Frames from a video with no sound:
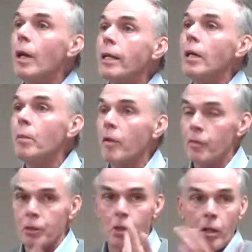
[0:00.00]
I came here
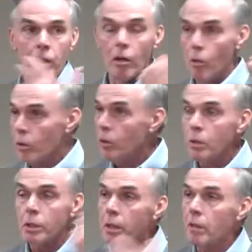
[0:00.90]
for Charlie Owen, who
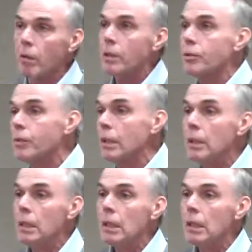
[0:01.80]
was in the orchestra.